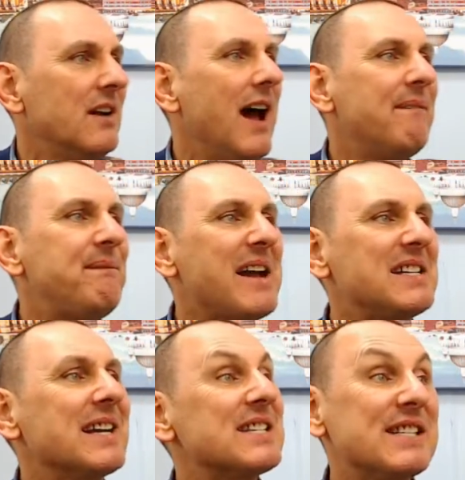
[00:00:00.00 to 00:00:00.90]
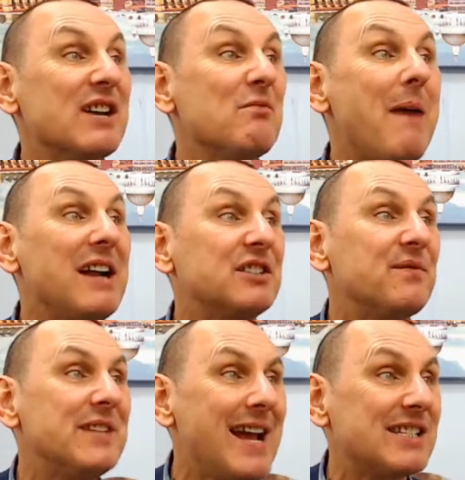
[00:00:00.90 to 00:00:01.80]
affecting a single batch
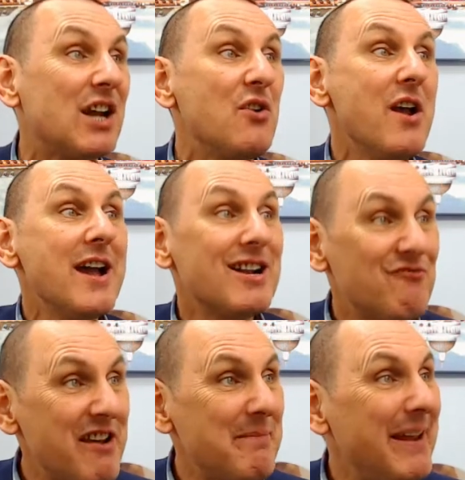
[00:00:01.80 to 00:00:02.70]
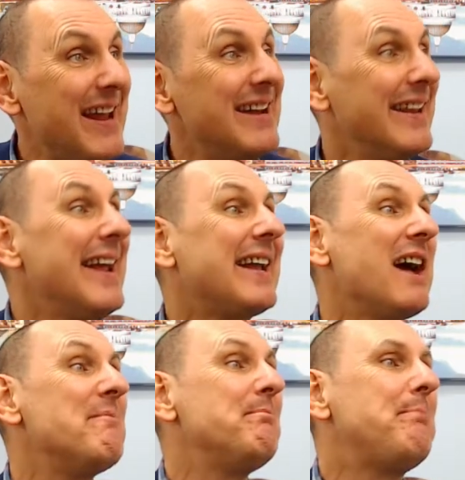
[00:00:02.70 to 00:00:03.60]
of Tesco Creamy Leek
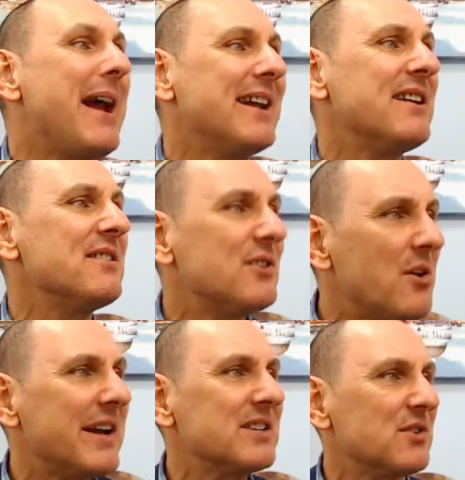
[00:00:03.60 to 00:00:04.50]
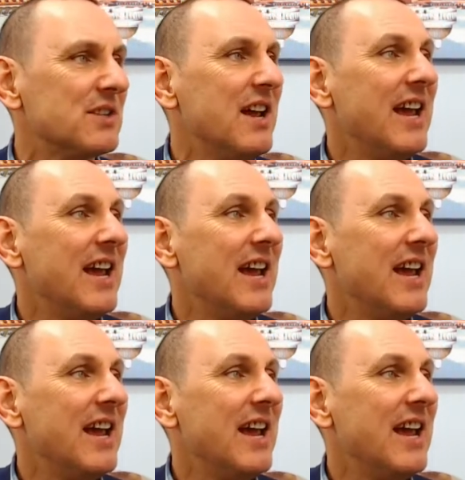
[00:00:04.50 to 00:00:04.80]
and Bacon Cooking Sauce.